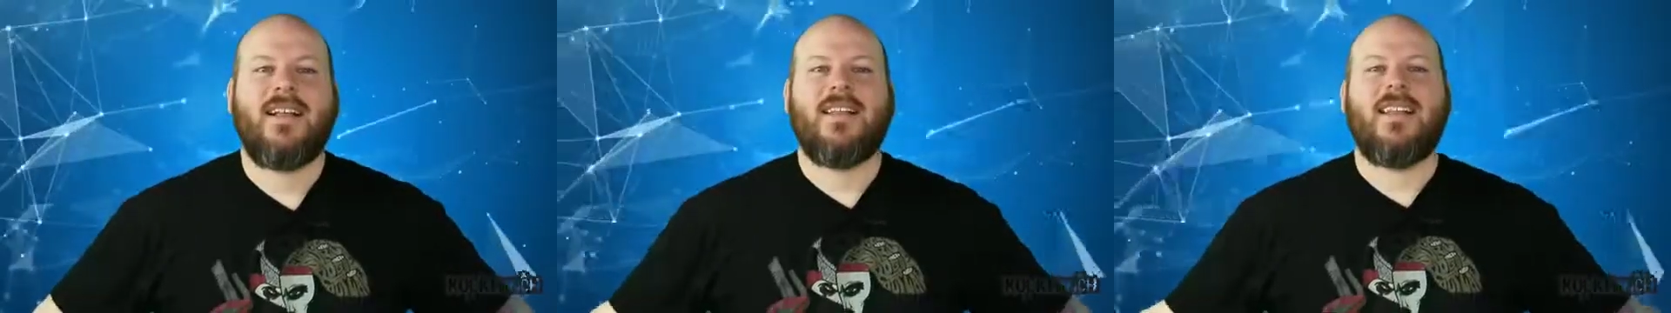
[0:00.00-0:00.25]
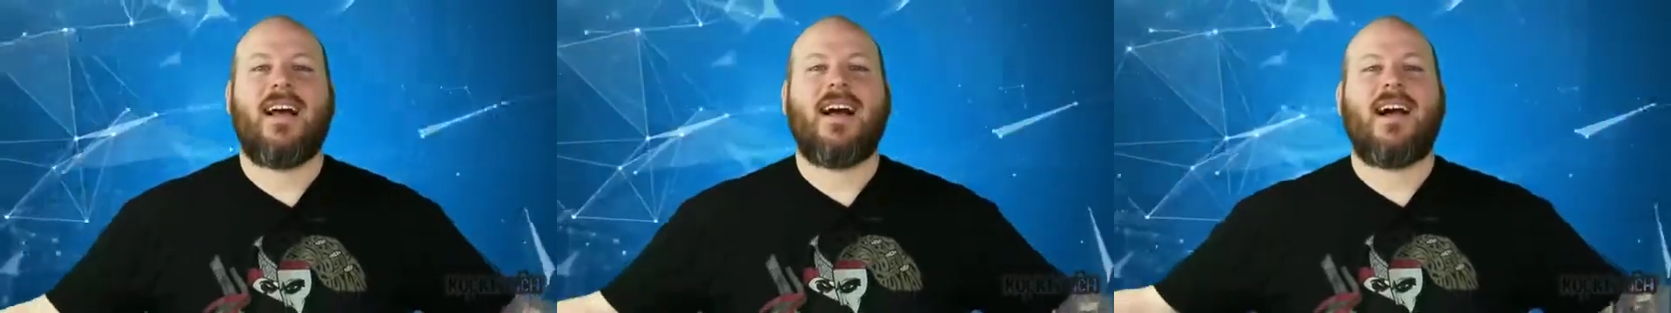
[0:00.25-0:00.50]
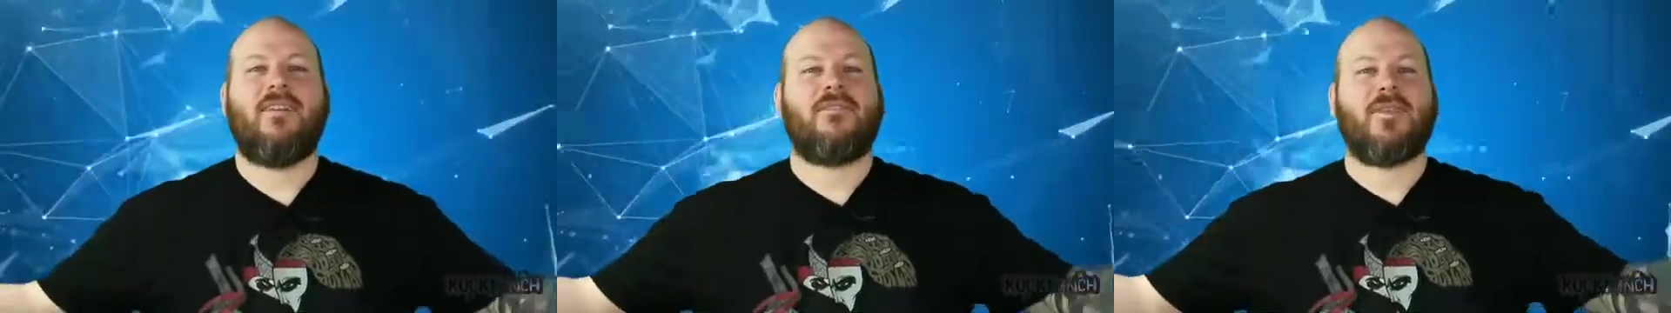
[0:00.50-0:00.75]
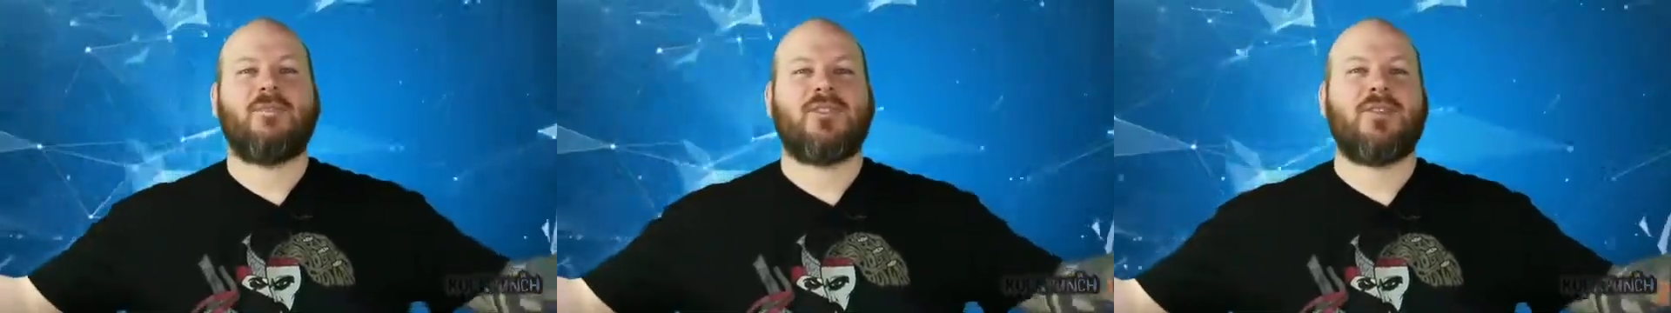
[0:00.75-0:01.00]
Live
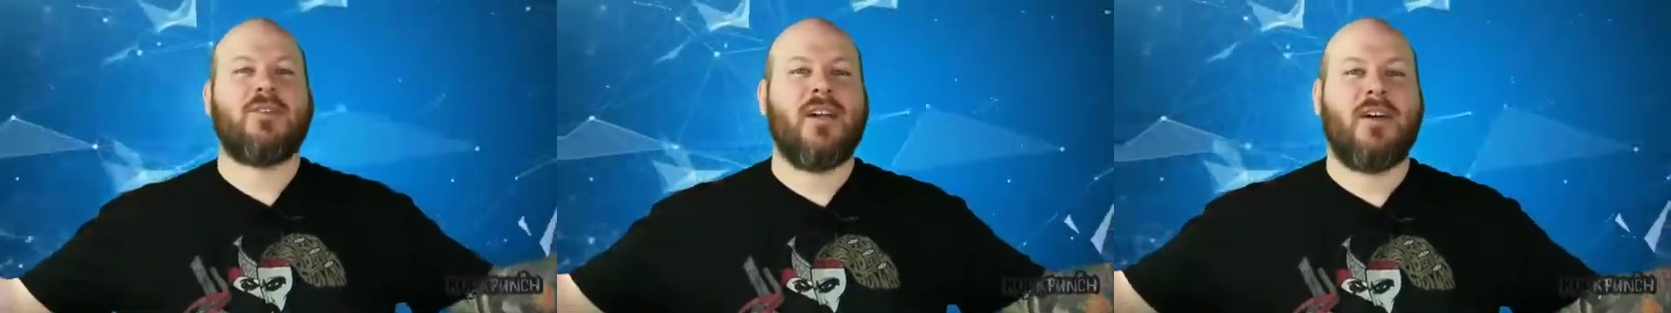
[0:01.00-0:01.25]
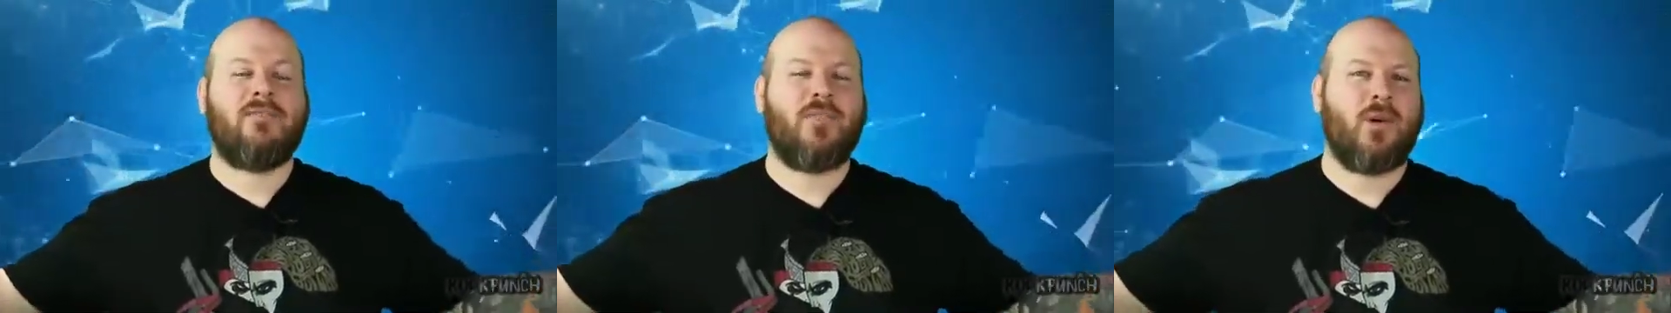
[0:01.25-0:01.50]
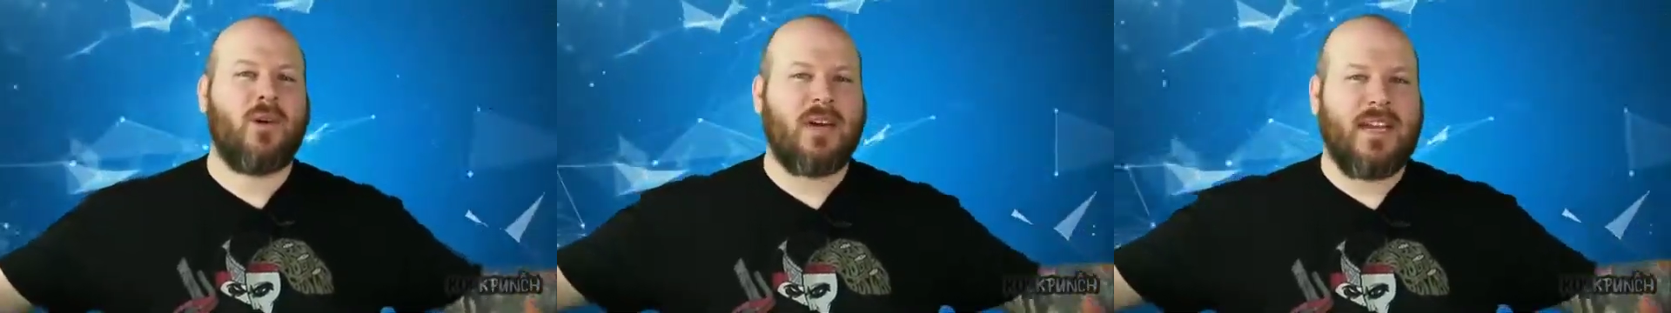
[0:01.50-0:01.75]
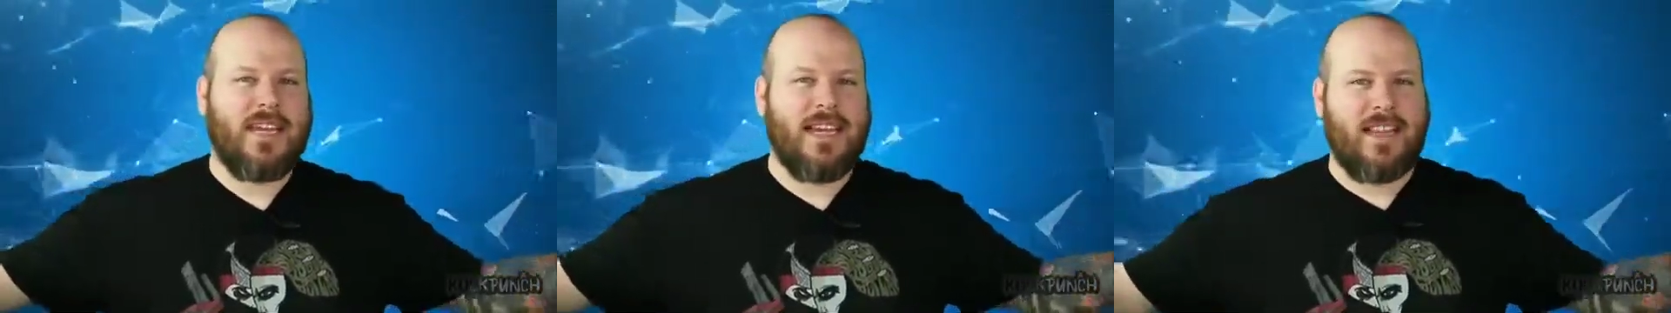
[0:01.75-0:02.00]
from Studio
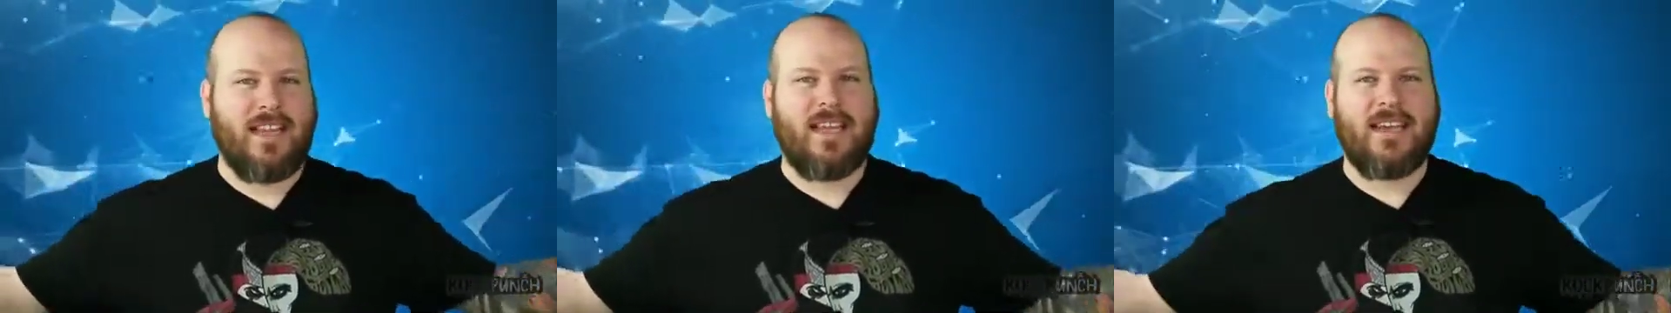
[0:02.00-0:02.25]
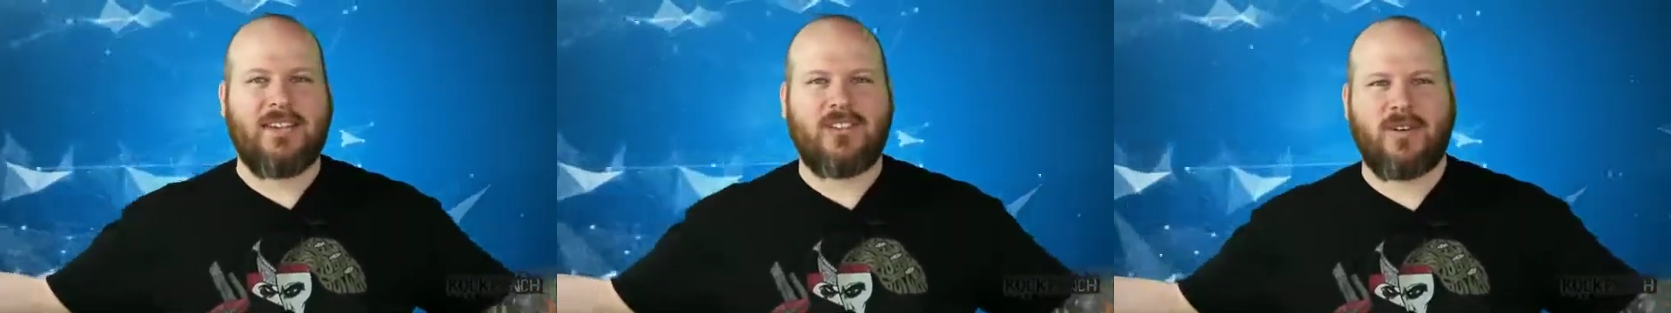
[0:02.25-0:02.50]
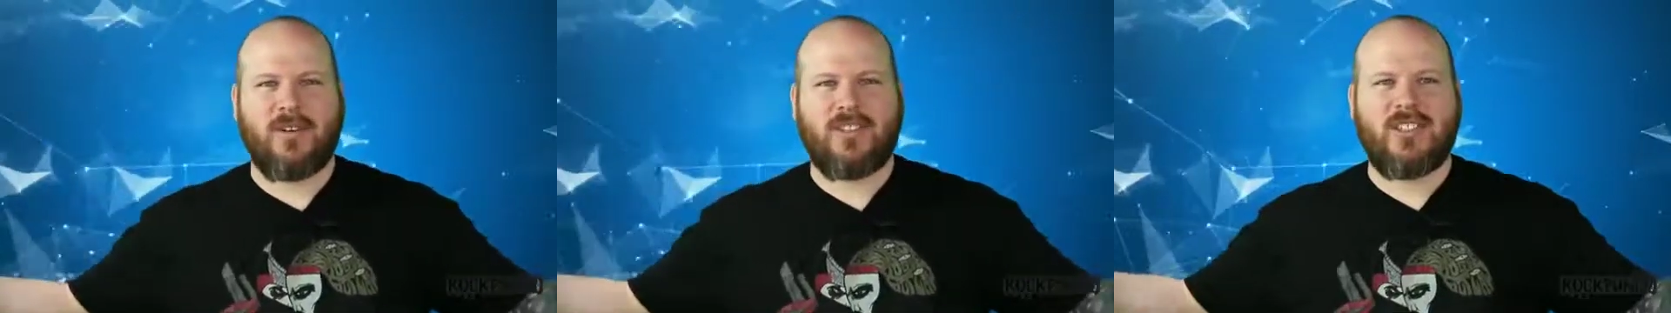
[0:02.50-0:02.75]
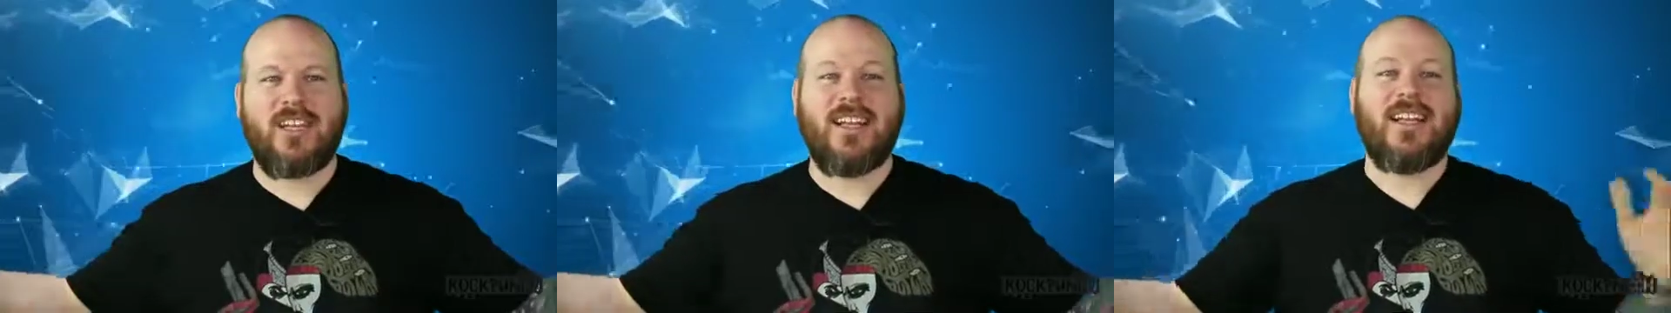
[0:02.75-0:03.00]
4 in Atlanta,
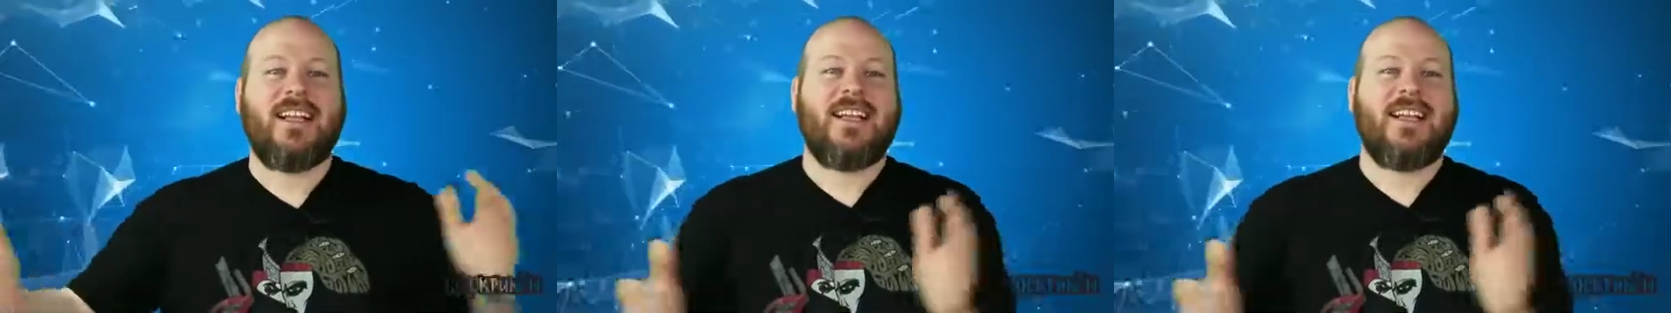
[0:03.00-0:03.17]
Georgia,